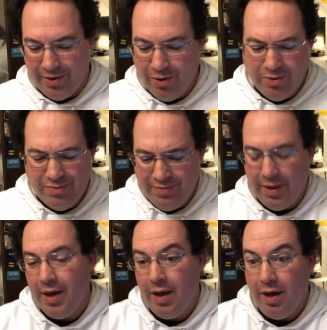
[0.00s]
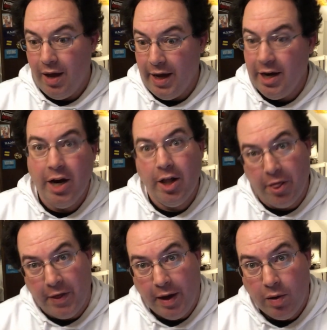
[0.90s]
You know? And
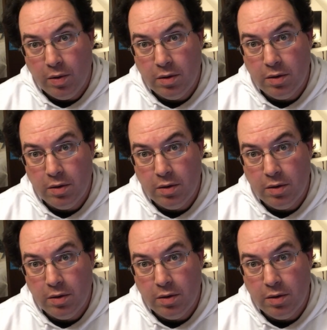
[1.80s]
another thing.